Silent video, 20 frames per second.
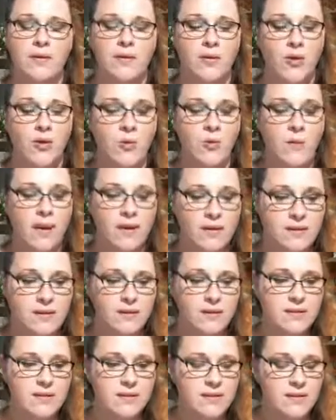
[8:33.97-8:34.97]
Oh my
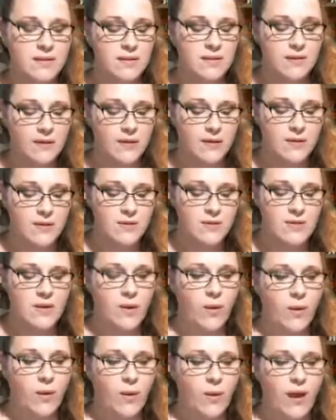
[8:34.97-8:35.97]
goodness.
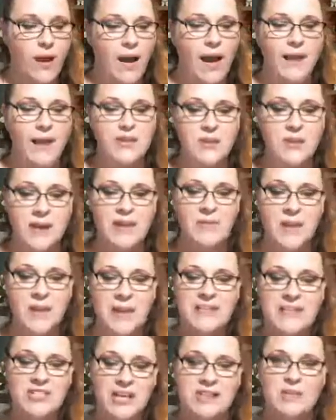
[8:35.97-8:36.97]
So I try to
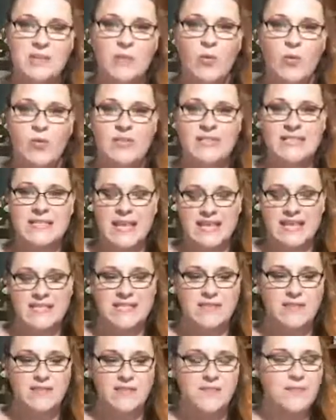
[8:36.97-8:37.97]
make Chance more
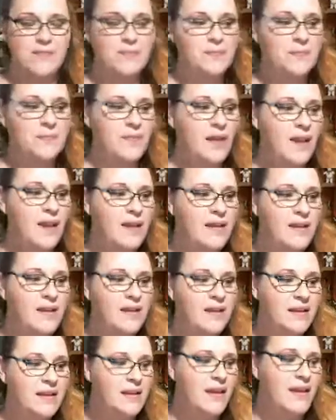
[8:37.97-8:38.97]
decisive.
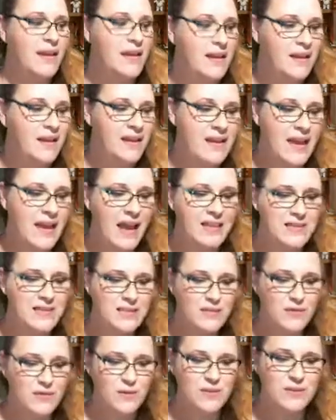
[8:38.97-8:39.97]
And he has a
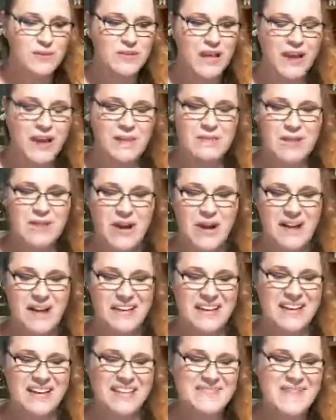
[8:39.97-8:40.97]
difficult time
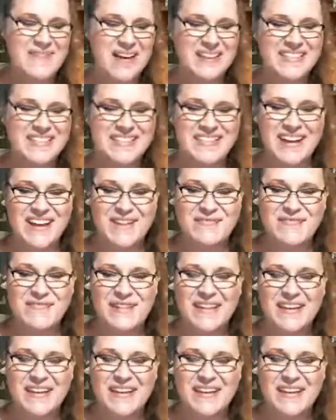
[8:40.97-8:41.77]
talking about stuff.